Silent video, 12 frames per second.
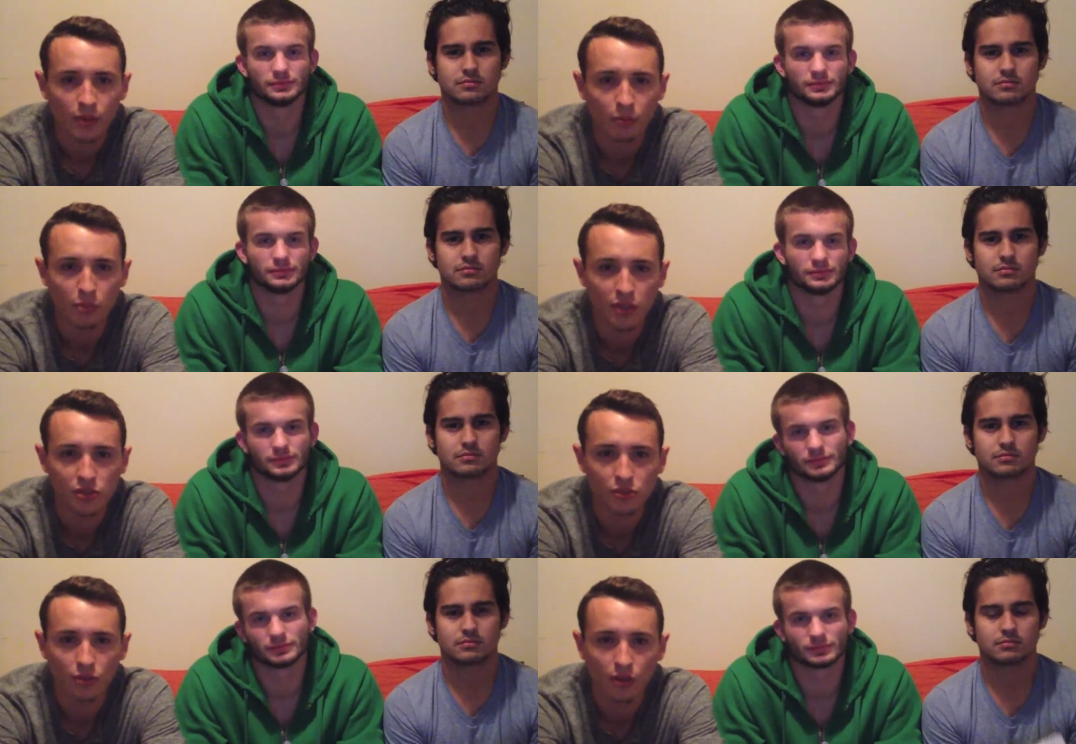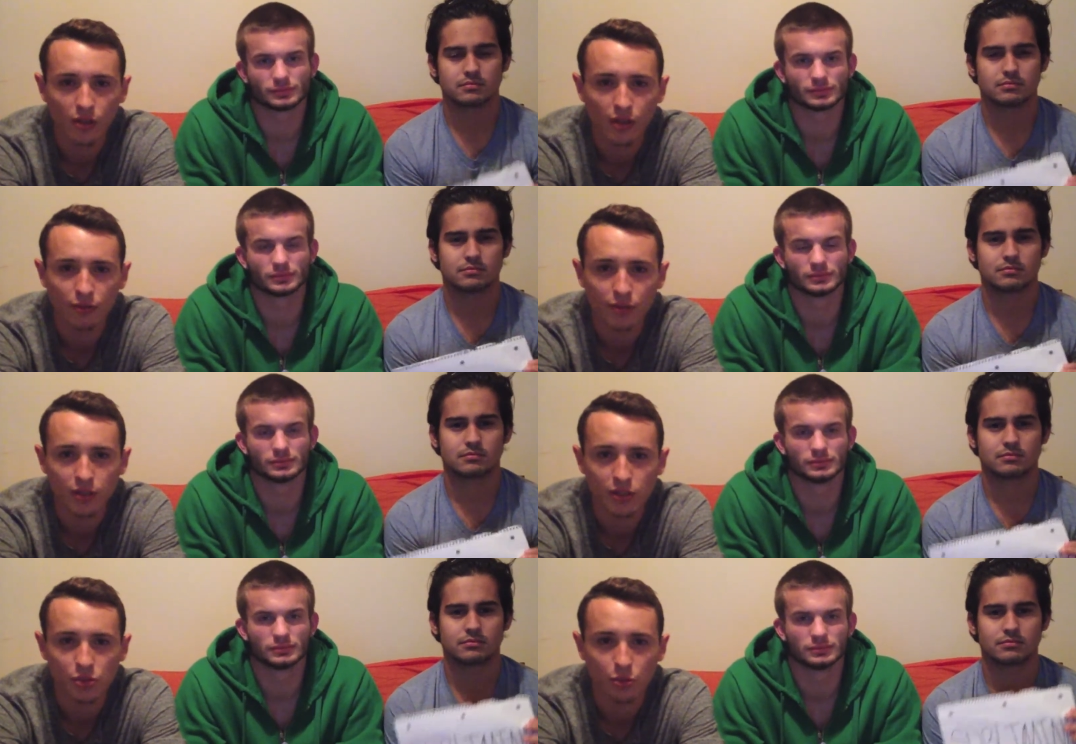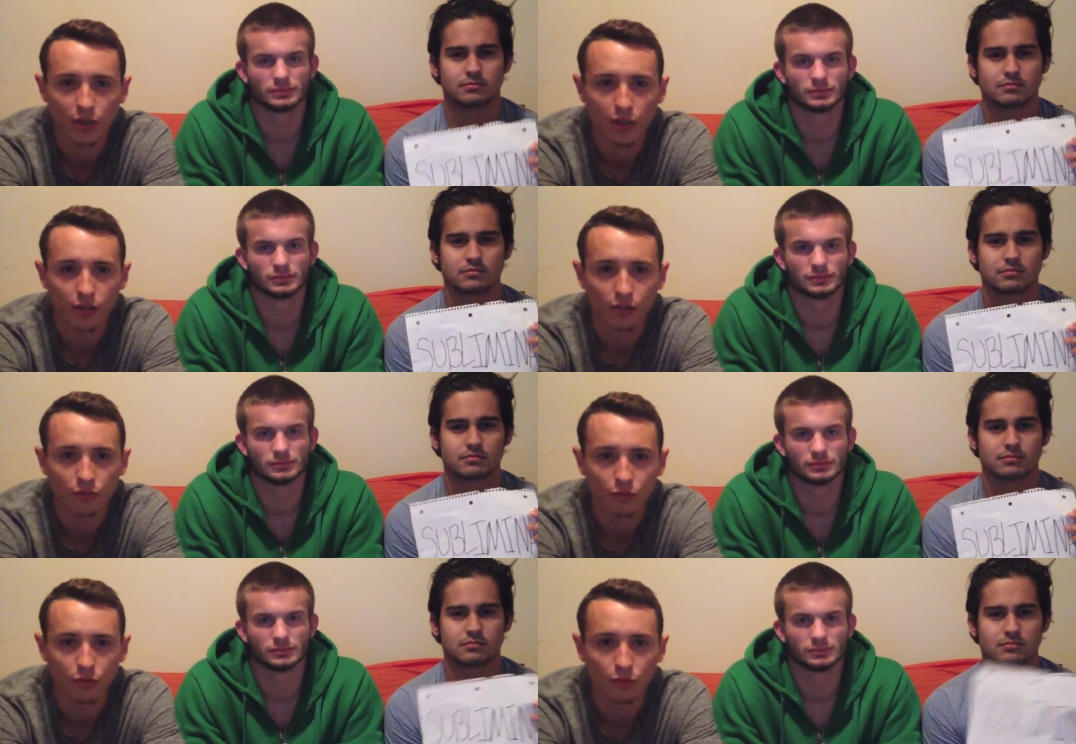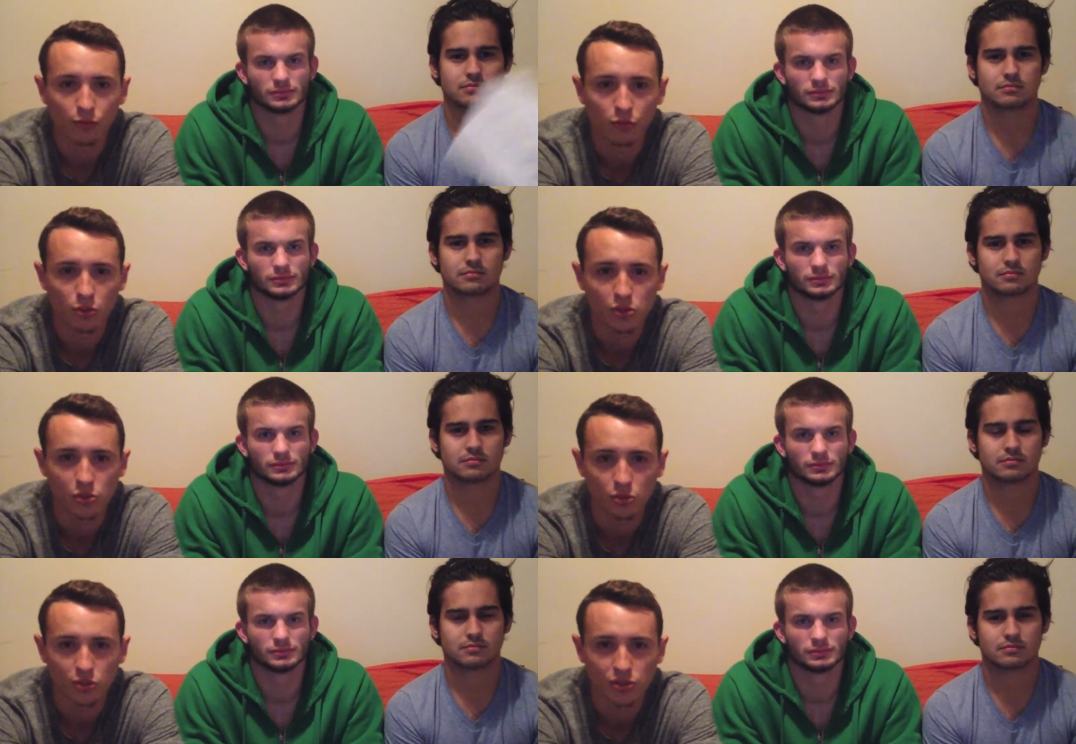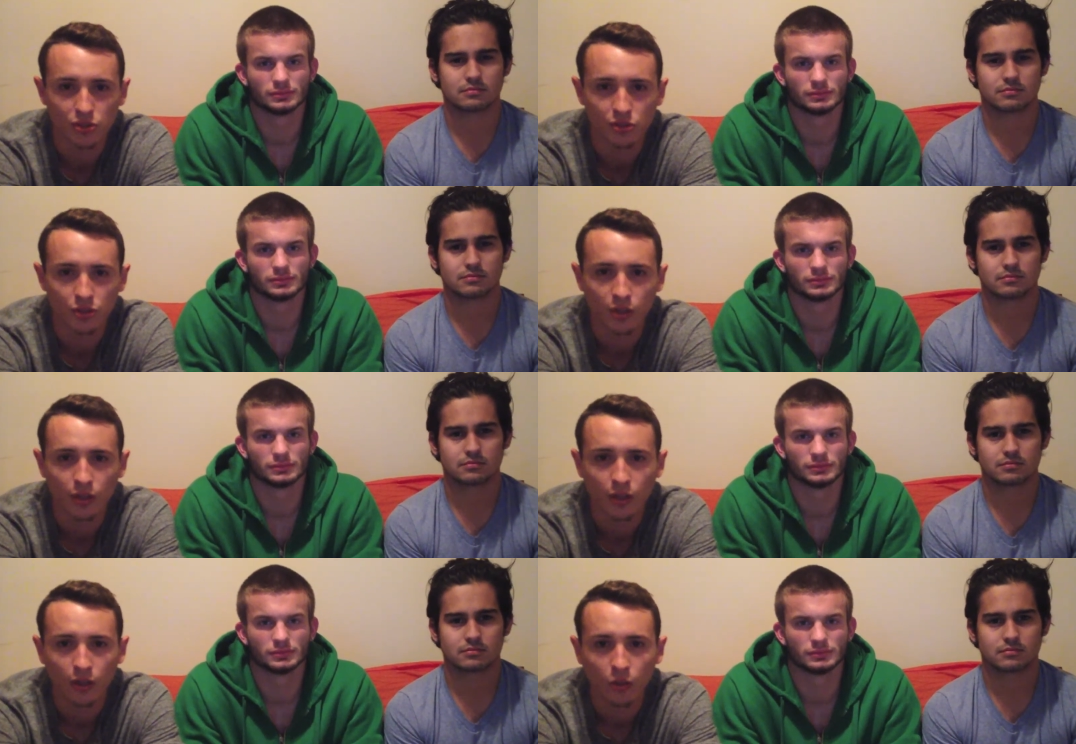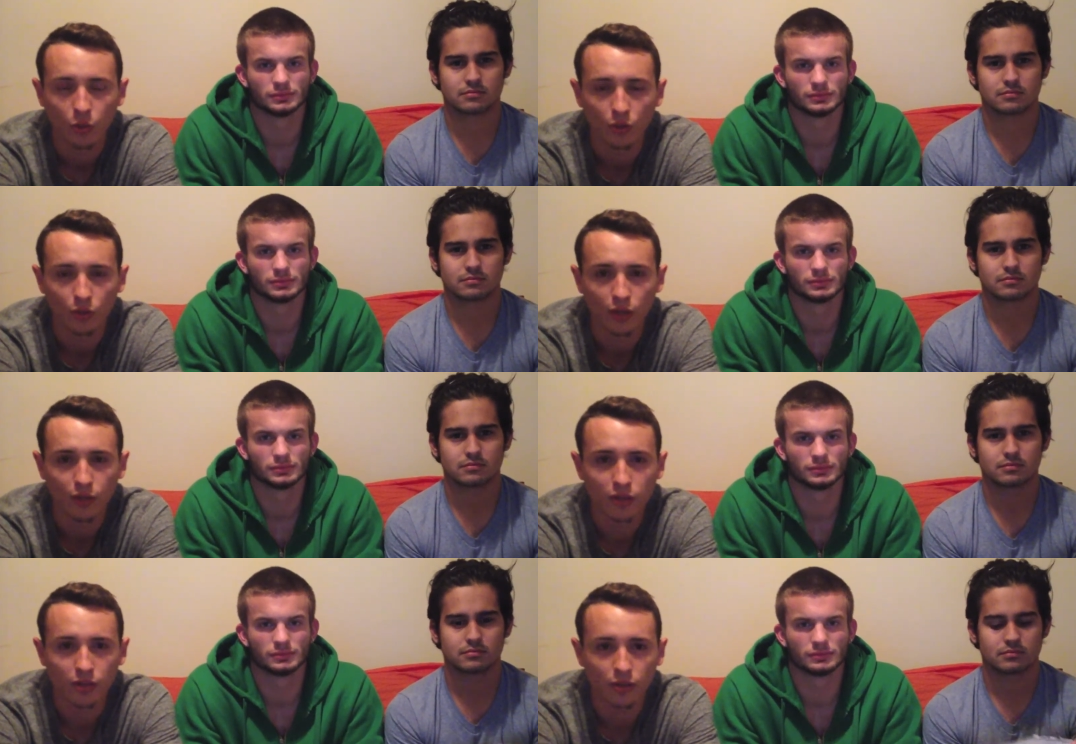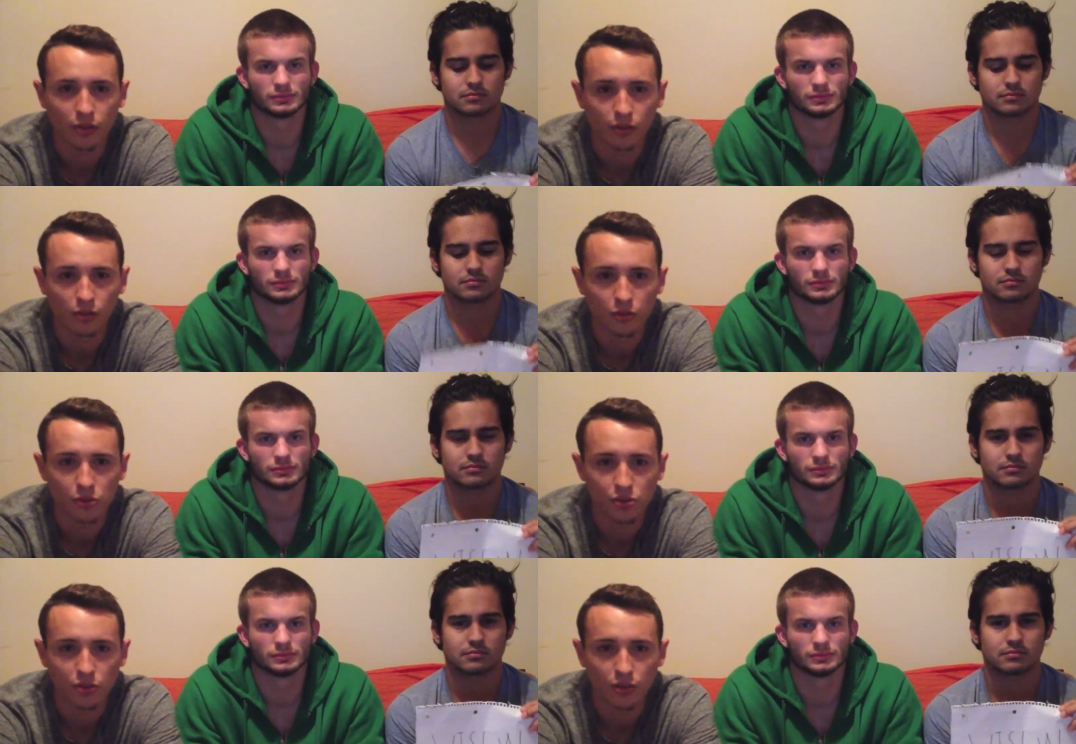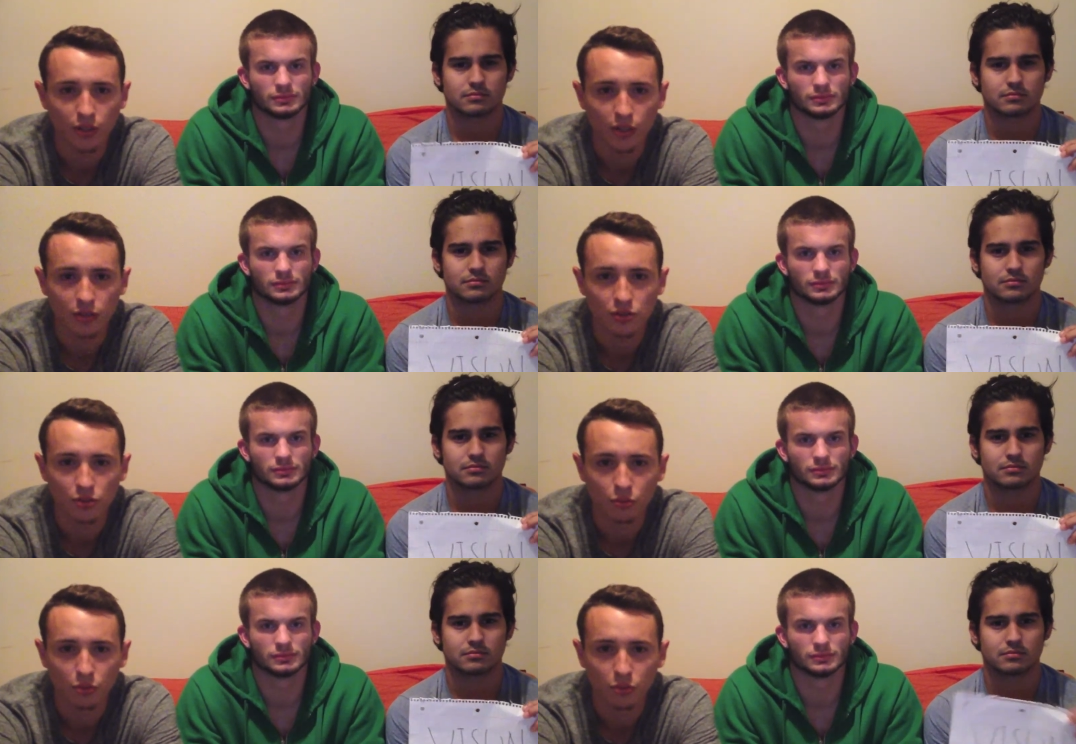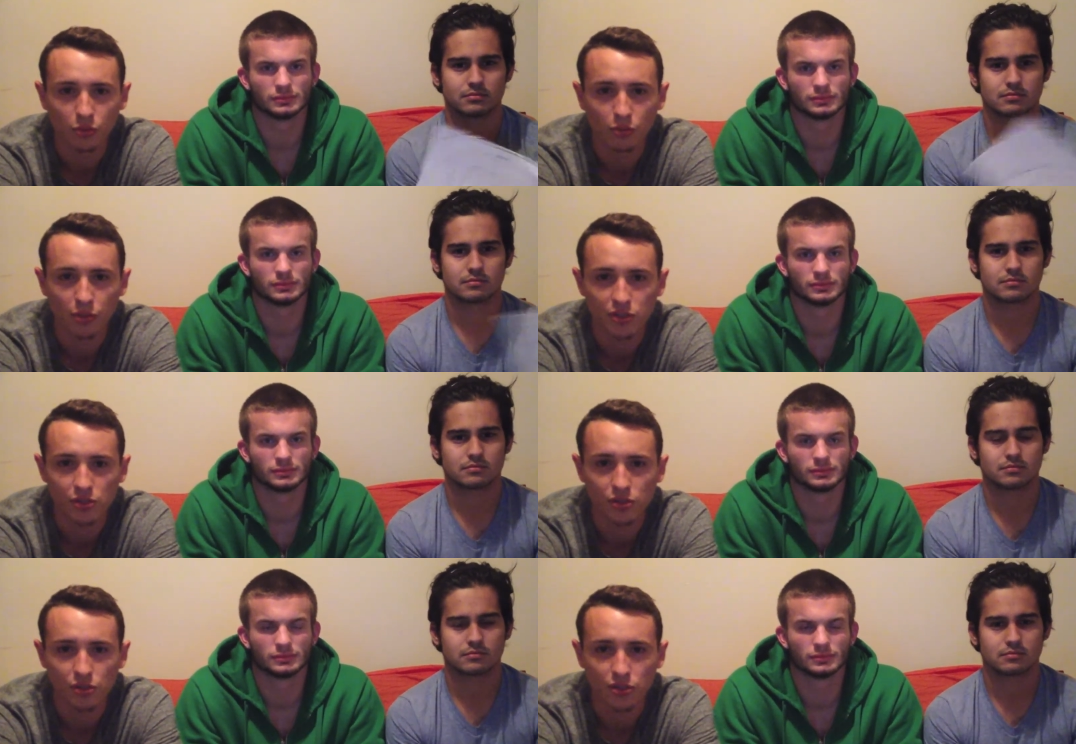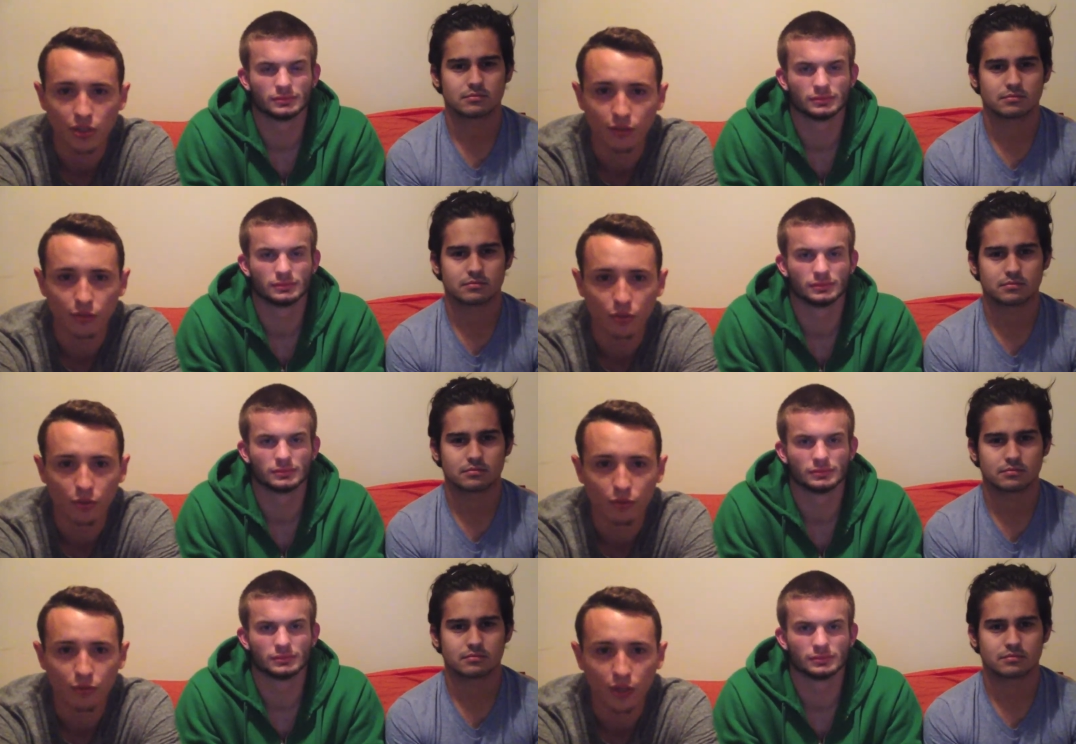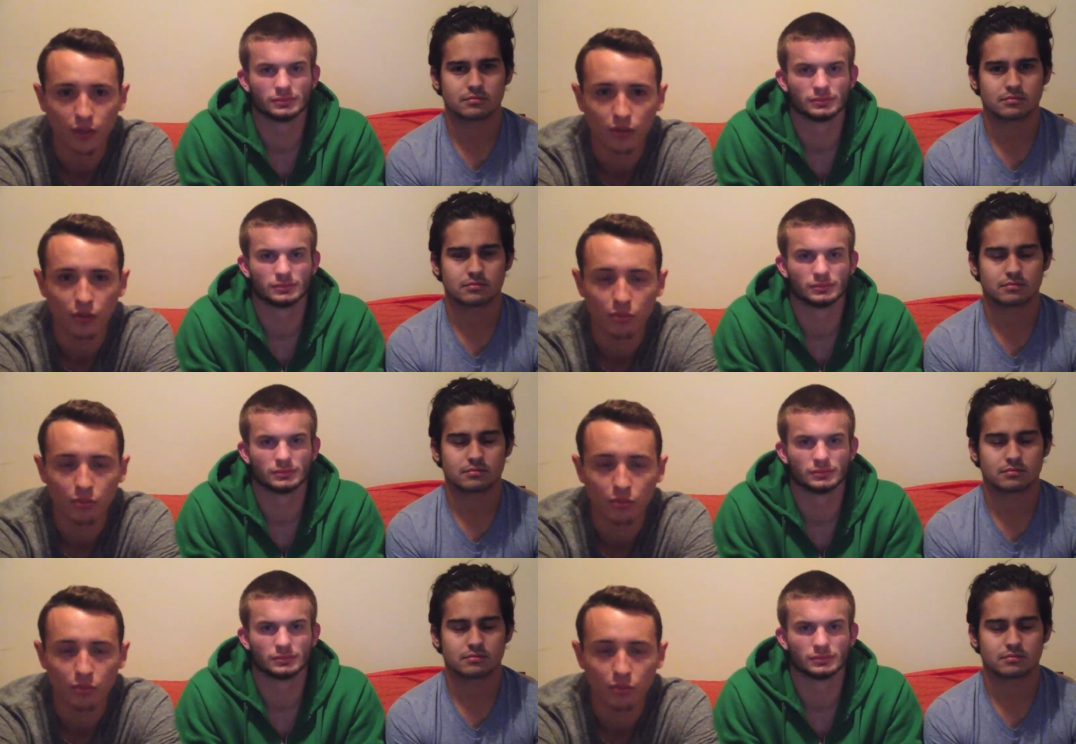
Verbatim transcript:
Speaker 1: Based on all the evidence we gathered from the four sources, we arrived at the conclusion that subliminal messages have no effect on